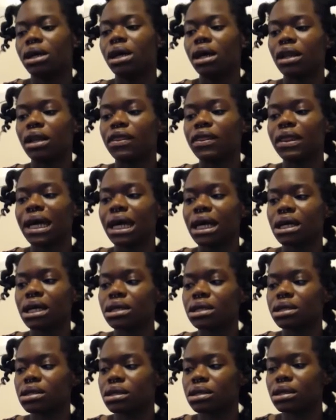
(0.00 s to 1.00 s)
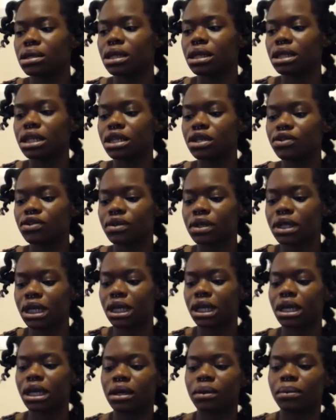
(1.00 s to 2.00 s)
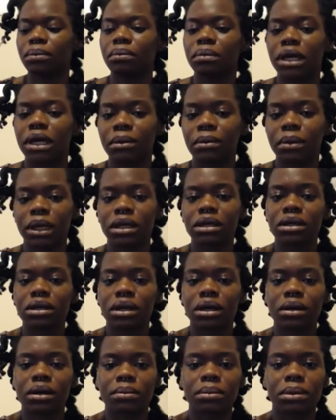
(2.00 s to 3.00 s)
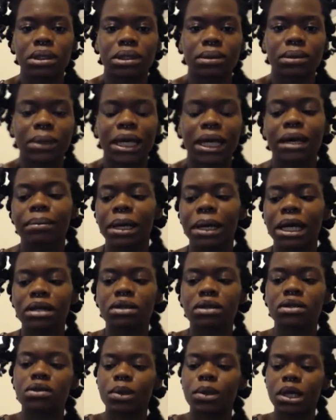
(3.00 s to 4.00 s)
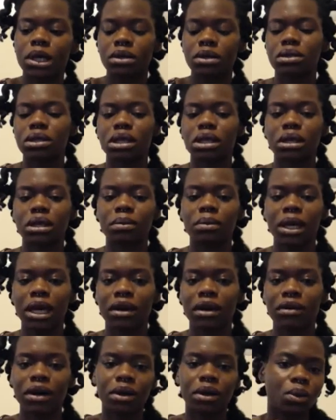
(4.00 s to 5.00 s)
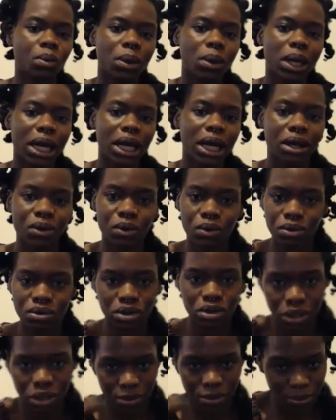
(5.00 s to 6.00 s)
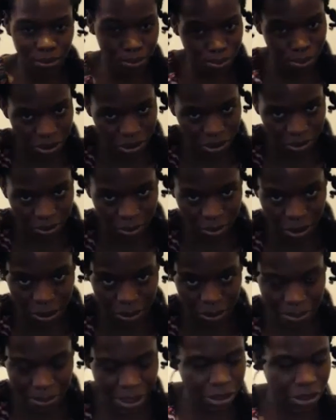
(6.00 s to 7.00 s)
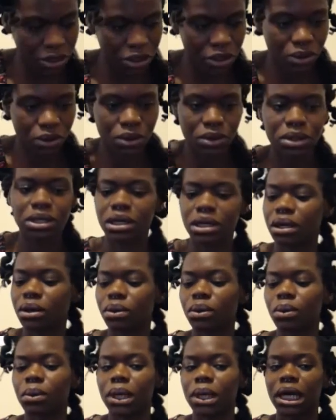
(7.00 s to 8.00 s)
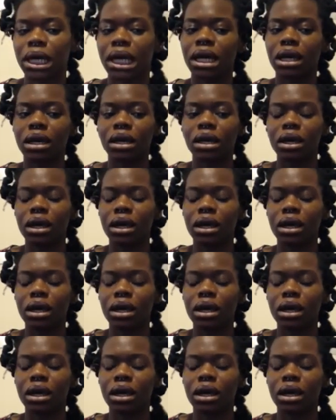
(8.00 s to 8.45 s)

That is literally it. Maybe um, some hair bands as well to keep my hair out the way, or to put some of the bantu knots out the way.